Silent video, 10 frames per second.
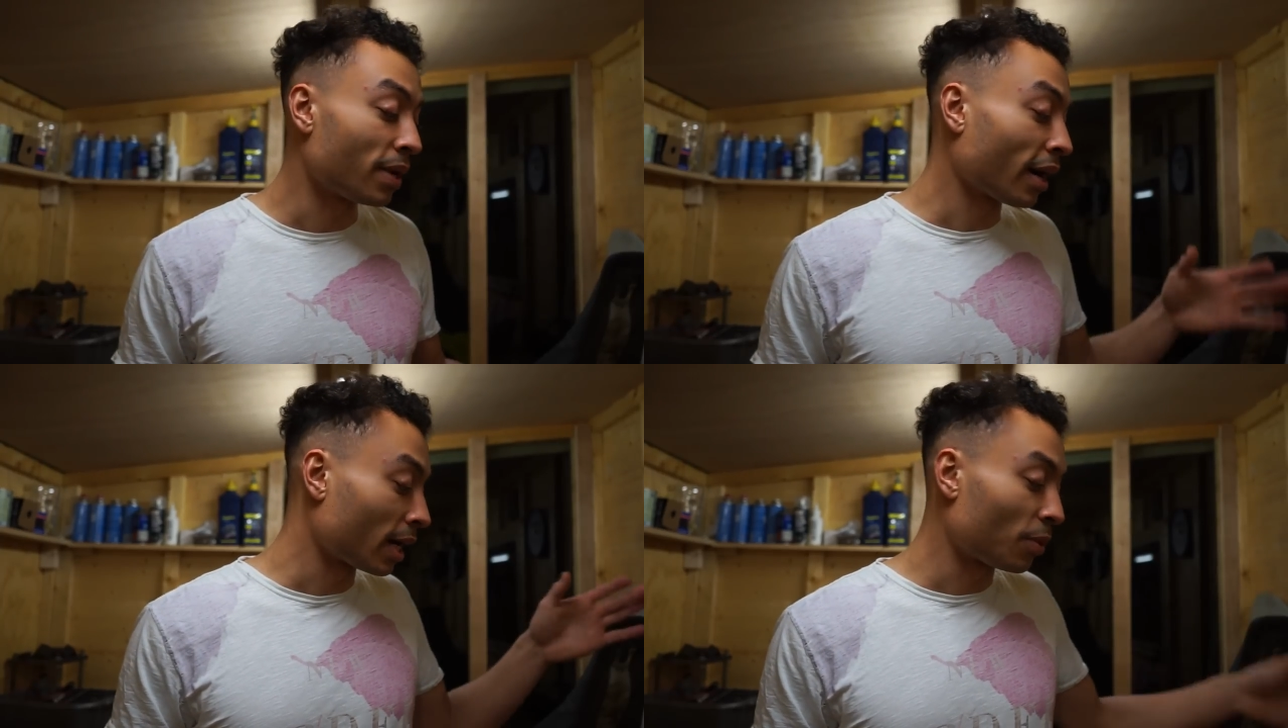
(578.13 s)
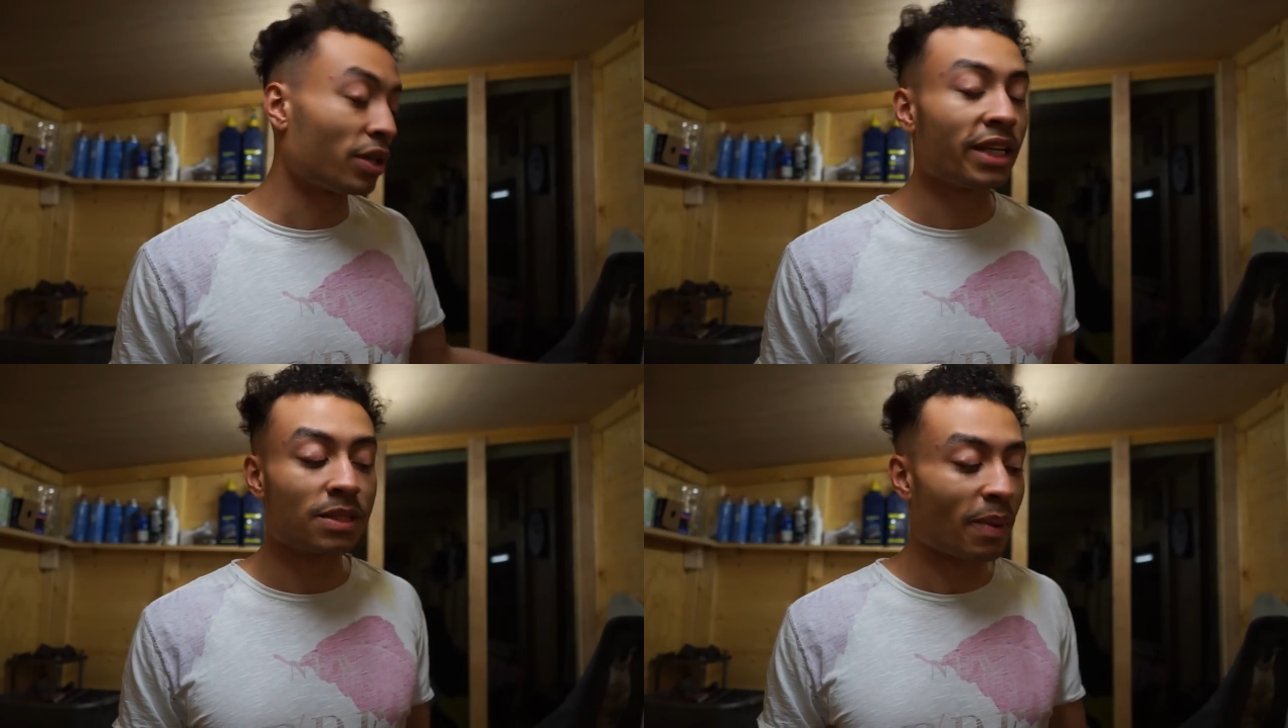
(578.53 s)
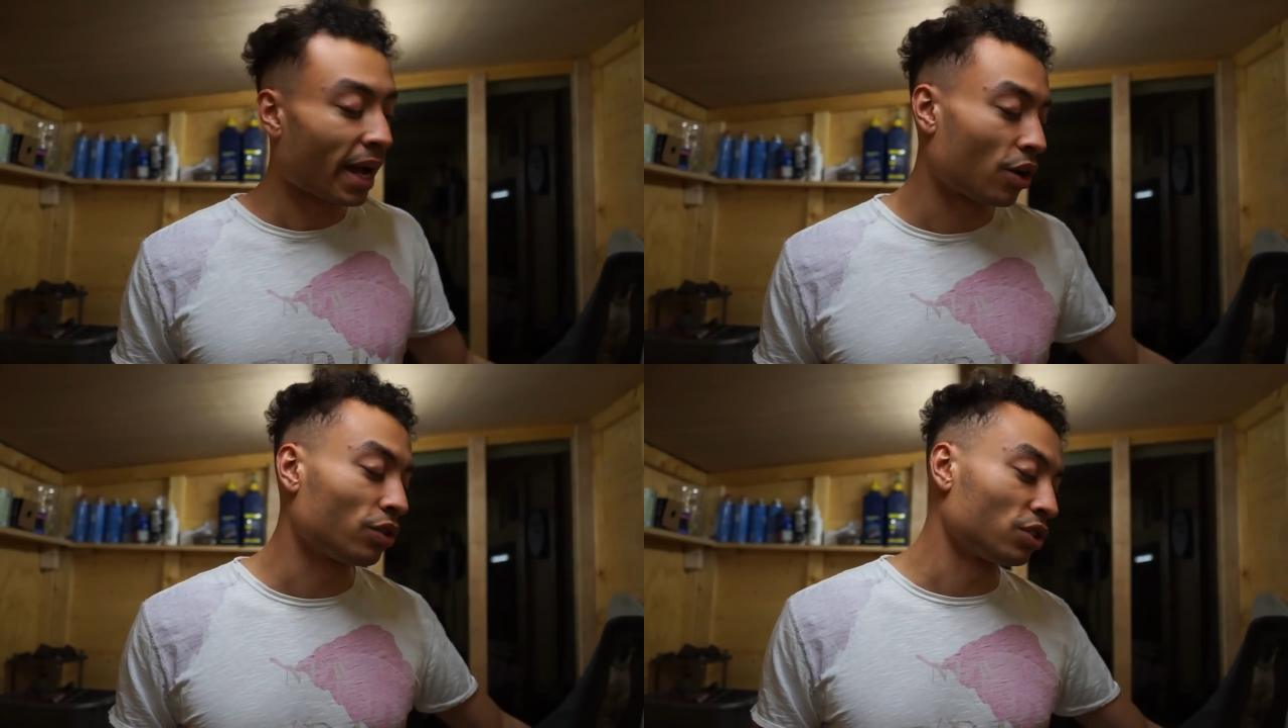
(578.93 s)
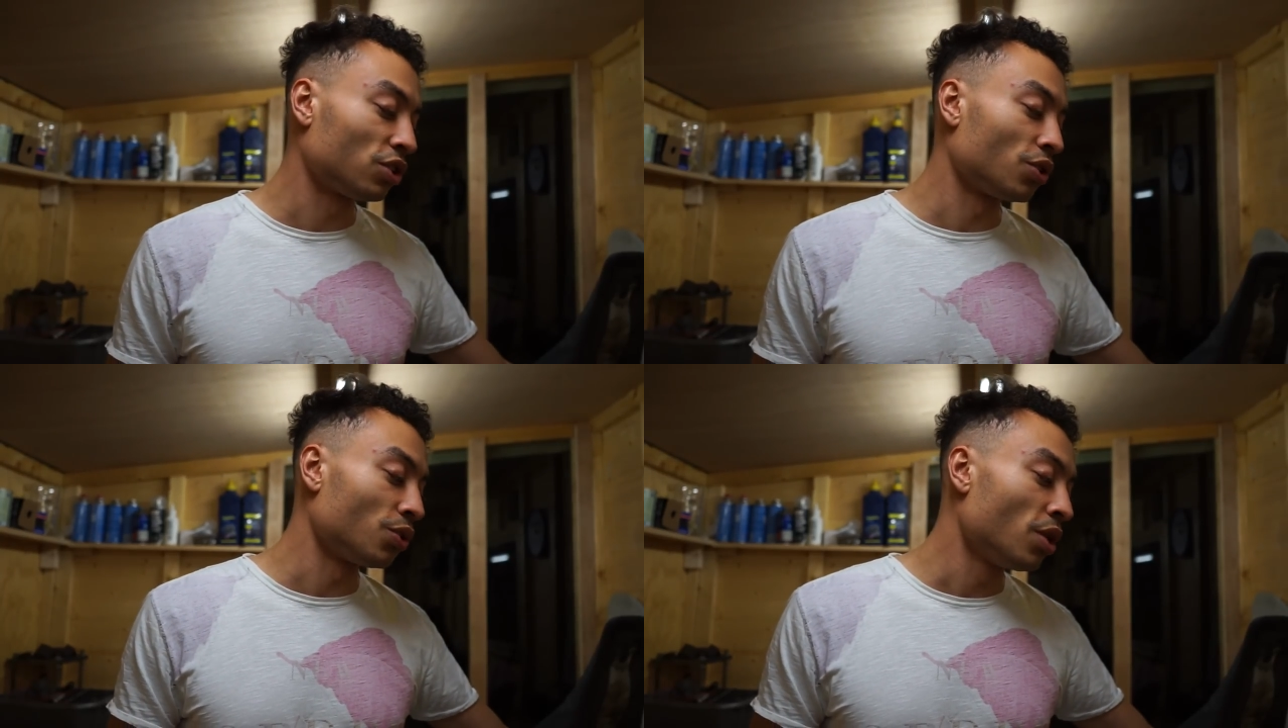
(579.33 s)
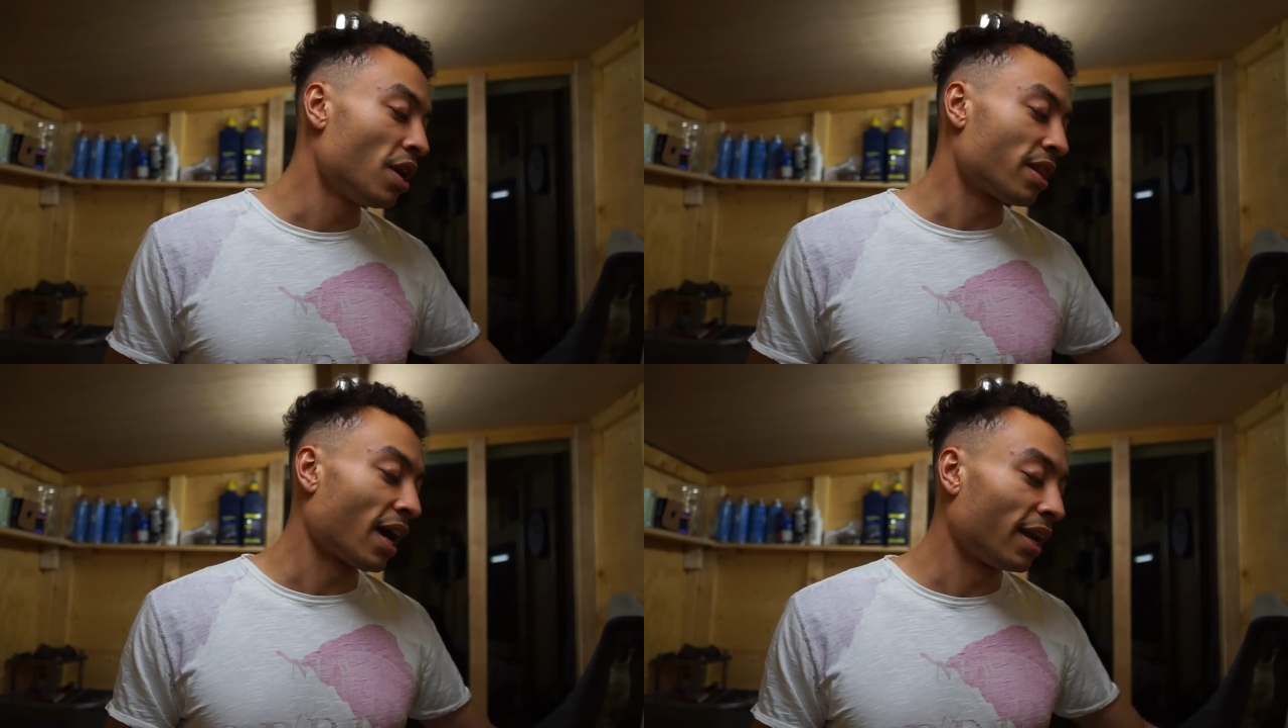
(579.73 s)
Now I'm going to put these back onto
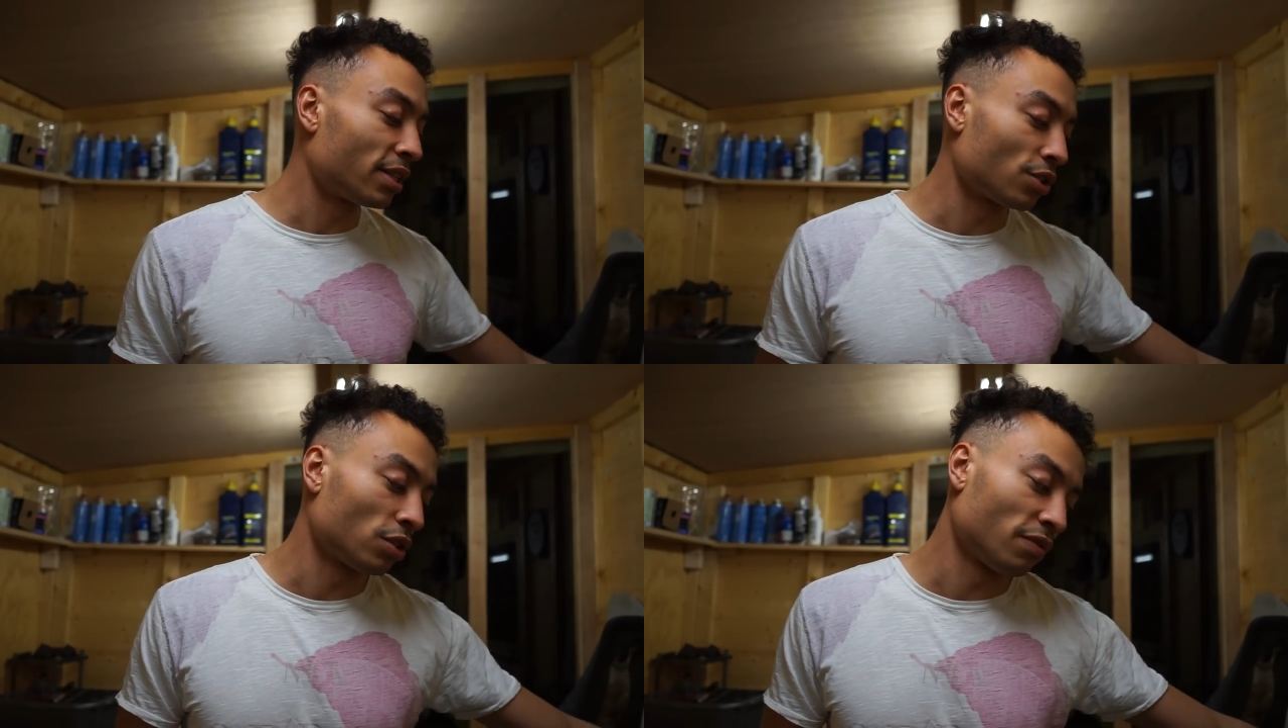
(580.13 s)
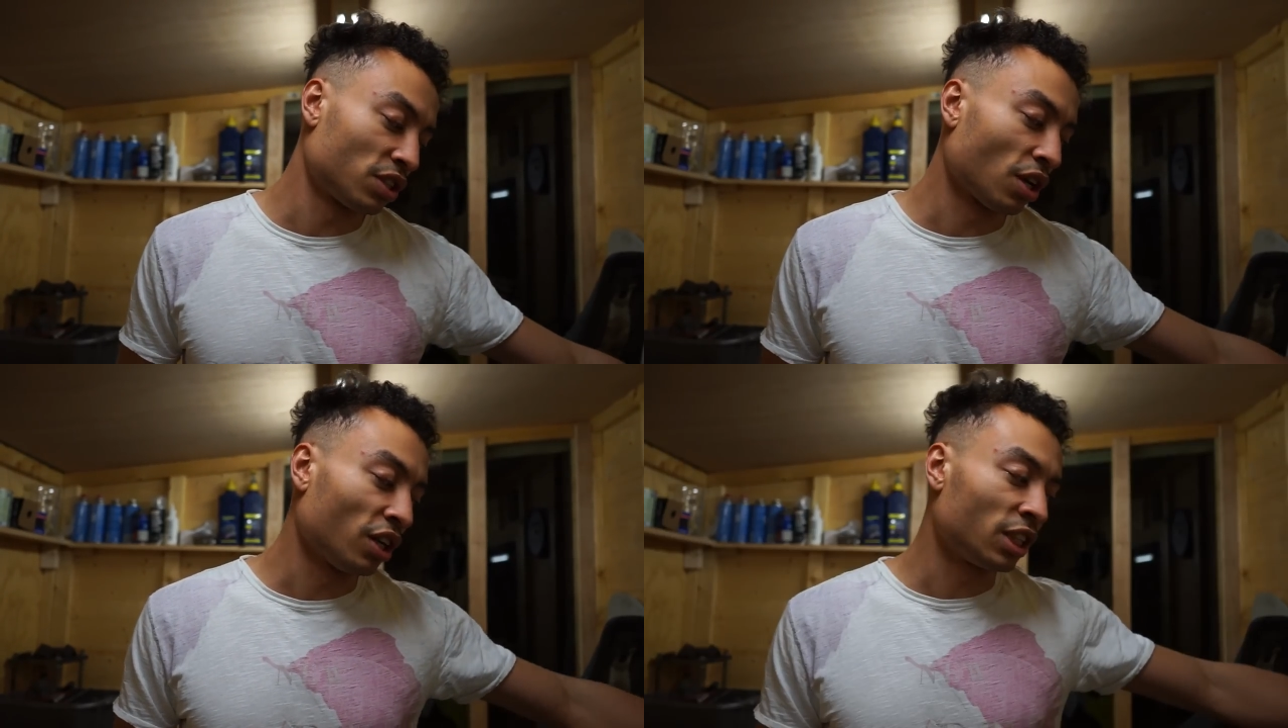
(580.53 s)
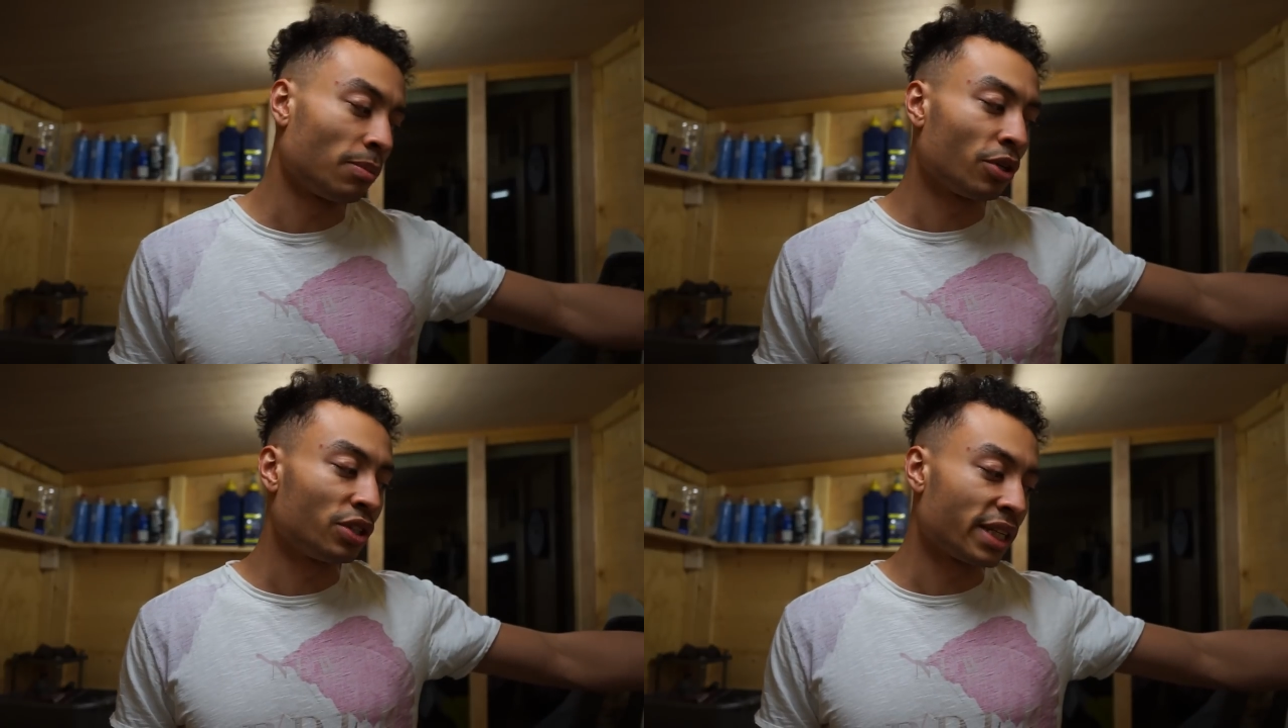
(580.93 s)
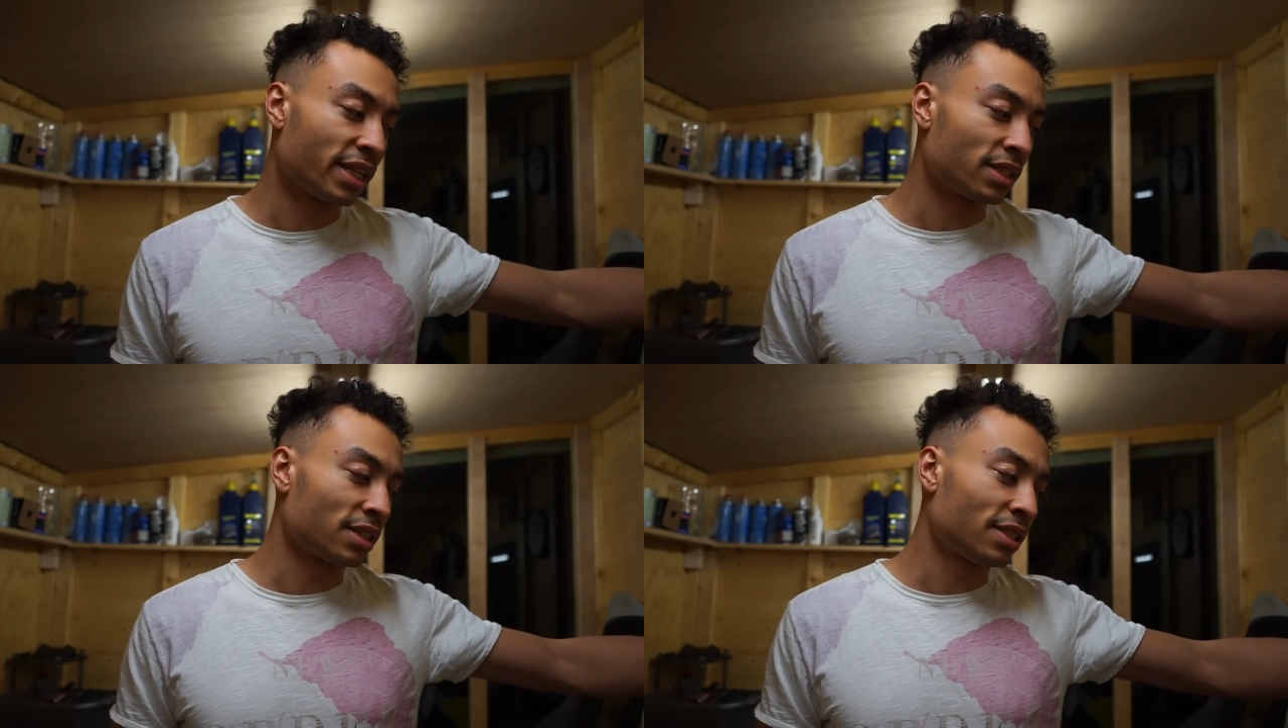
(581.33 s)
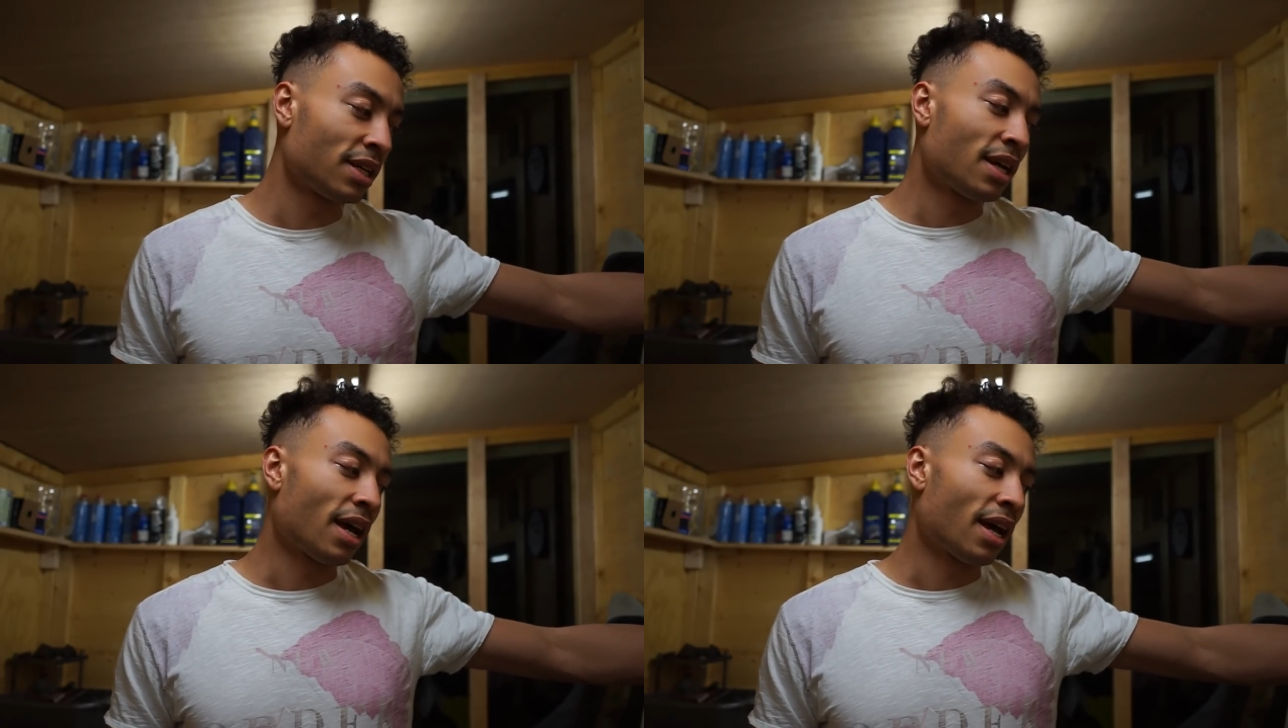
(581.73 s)
their little Versace Blue Jeans